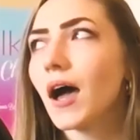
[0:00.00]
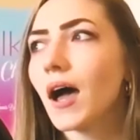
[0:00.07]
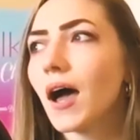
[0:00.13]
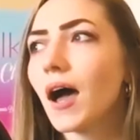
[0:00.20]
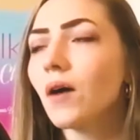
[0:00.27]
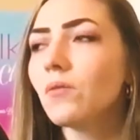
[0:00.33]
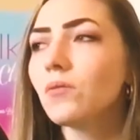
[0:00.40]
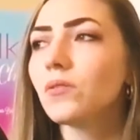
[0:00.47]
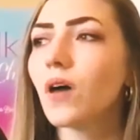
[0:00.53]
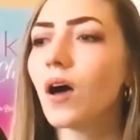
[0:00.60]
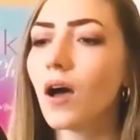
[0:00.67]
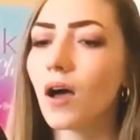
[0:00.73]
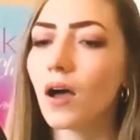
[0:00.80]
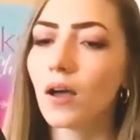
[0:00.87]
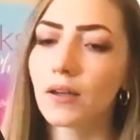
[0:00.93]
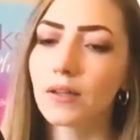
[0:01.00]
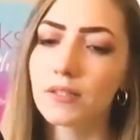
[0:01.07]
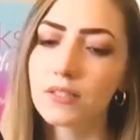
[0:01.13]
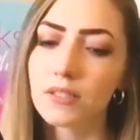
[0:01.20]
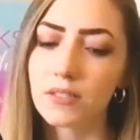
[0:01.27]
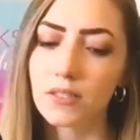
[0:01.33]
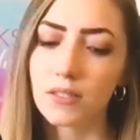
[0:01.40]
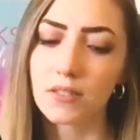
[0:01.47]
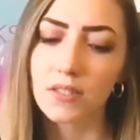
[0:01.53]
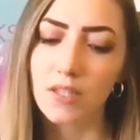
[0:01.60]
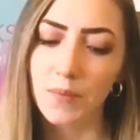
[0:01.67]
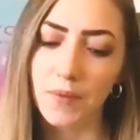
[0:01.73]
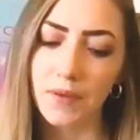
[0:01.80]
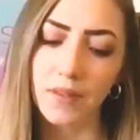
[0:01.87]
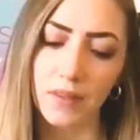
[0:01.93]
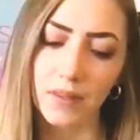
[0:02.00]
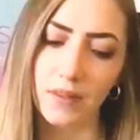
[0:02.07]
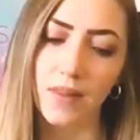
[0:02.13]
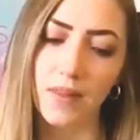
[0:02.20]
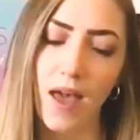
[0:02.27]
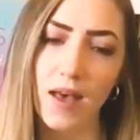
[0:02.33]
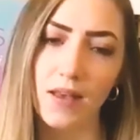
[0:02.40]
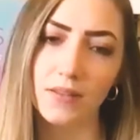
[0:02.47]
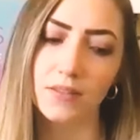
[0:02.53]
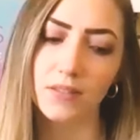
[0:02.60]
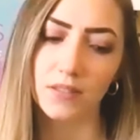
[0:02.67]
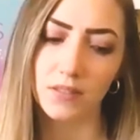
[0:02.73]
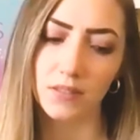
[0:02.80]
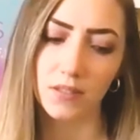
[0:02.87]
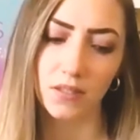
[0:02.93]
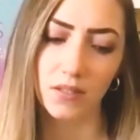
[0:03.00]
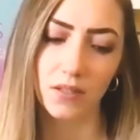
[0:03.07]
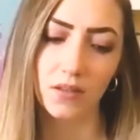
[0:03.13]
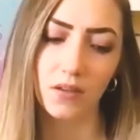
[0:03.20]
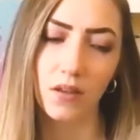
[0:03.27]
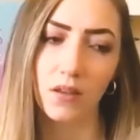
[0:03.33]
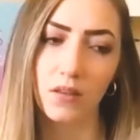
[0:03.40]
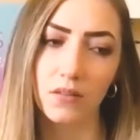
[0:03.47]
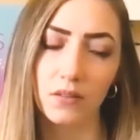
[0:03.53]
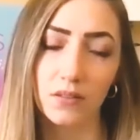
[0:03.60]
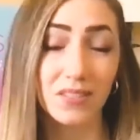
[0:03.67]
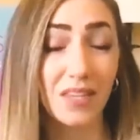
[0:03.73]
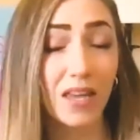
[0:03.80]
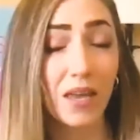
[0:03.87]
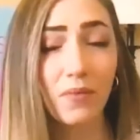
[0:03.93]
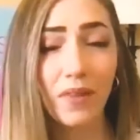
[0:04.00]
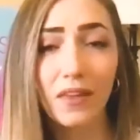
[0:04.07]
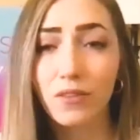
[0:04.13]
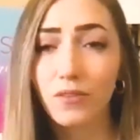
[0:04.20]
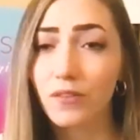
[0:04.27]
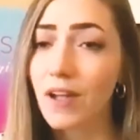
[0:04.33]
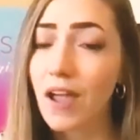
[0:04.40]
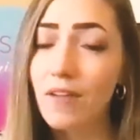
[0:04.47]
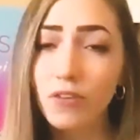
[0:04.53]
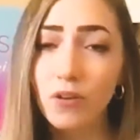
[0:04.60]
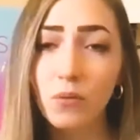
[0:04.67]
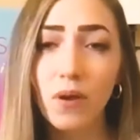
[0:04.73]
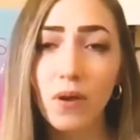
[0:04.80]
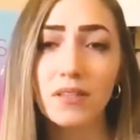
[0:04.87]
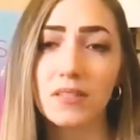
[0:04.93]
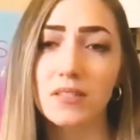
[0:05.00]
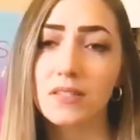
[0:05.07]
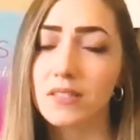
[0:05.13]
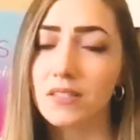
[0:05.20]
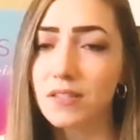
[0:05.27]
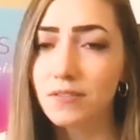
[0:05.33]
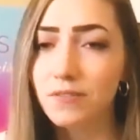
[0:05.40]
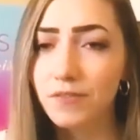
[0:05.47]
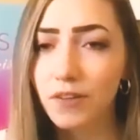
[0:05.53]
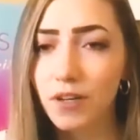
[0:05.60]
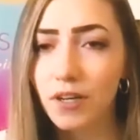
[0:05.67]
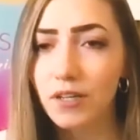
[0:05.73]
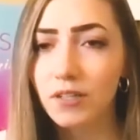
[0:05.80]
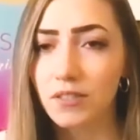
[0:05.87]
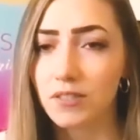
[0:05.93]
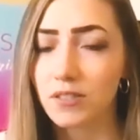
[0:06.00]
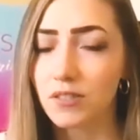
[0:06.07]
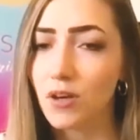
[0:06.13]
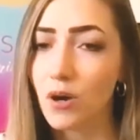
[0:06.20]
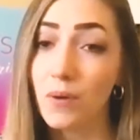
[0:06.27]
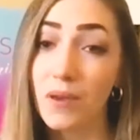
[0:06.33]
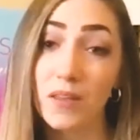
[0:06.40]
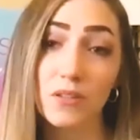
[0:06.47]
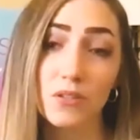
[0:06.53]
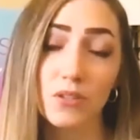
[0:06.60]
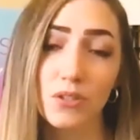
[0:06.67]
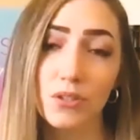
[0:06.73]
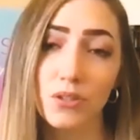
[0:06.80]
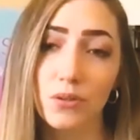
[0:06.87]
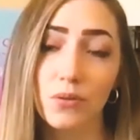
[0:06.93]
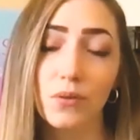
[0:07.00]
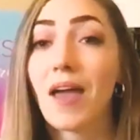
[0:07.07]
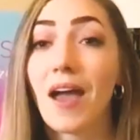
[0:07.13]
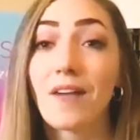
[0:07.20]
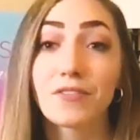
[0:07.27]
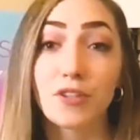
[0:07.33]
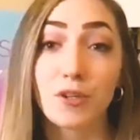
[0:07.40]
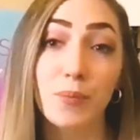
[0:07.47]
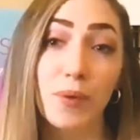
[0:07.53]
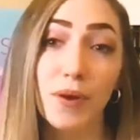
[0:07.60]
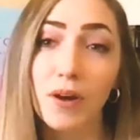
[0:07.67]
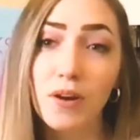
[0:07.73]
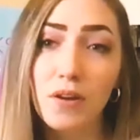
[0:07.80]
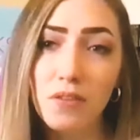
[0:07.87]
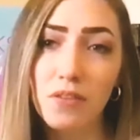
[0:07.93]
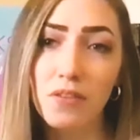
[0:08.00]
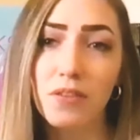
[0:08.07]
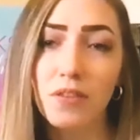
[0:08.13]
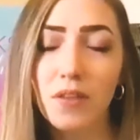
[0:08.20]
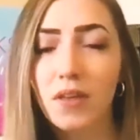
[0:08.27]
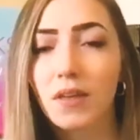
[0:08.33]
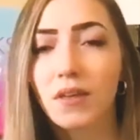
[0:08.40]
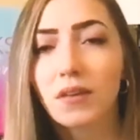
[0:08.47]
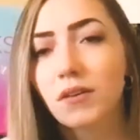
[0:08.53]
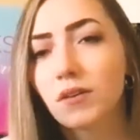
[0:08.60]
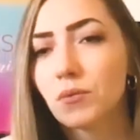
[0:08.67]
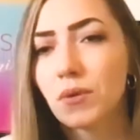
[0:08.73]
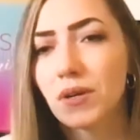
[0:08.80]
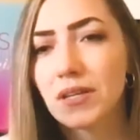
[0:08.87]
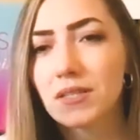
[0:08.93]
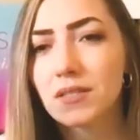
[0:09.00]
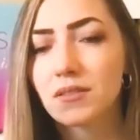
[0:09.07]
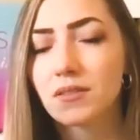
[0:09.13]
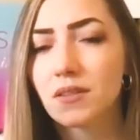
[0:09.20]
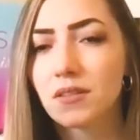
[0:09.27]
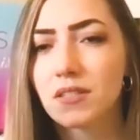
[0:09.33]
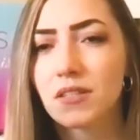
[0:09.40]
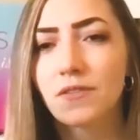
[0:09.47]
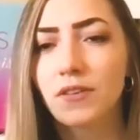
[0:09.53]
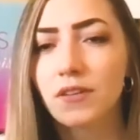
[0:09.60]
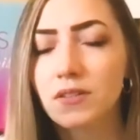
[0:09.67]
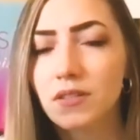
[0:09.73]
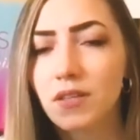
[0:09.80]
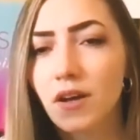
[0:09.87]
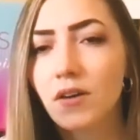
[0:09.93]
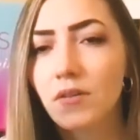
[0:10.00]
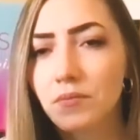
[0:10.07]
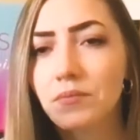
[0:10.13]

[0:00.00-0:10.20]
How long does this typically last? Is it the same length for everyone? Does it differ? Does it go into after birth? What is the difference there?